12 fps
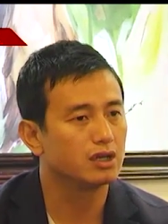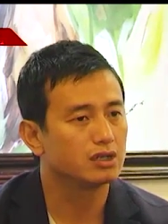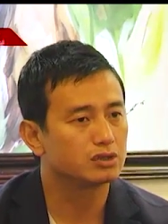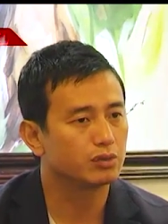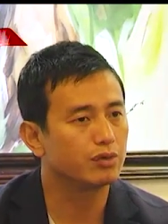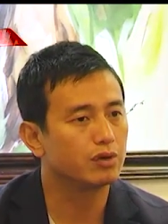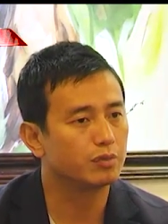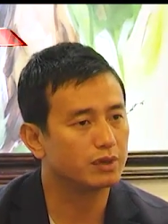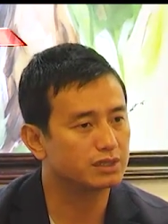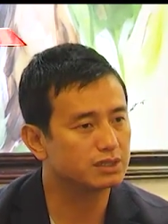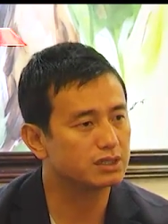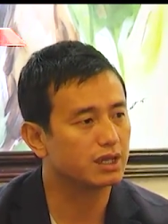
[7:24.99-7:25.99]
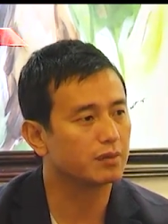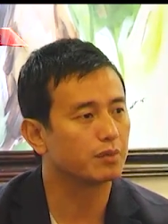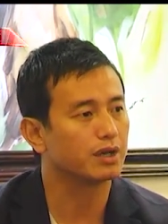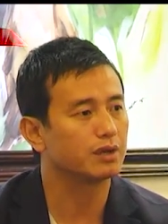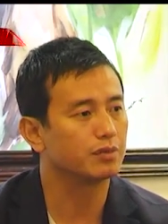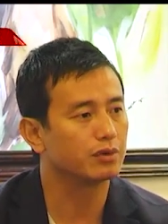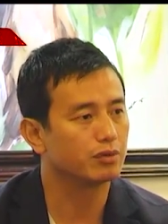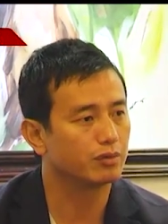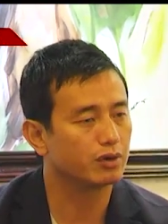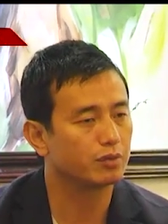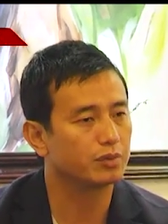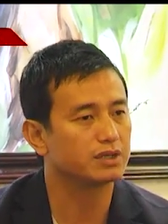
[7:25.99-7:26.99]
So we want places like Manipur, we
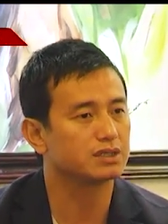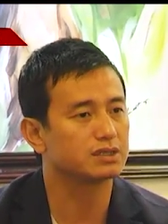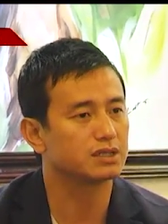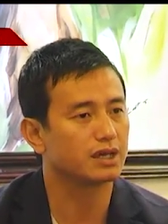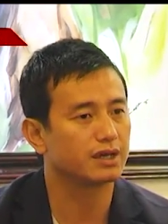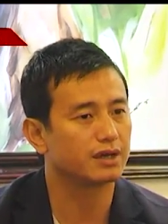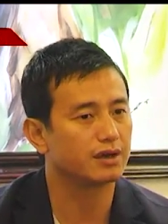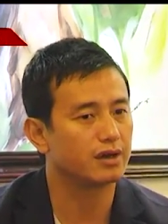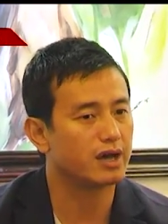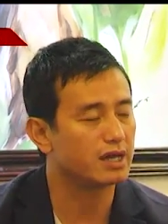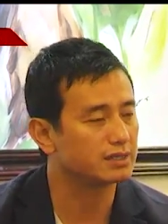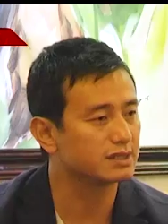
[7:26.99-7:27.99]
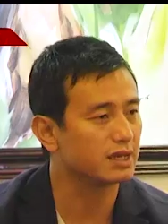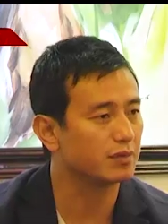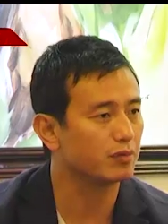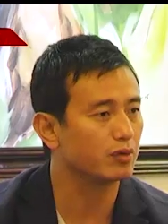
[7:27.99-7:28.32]
want places like Assam,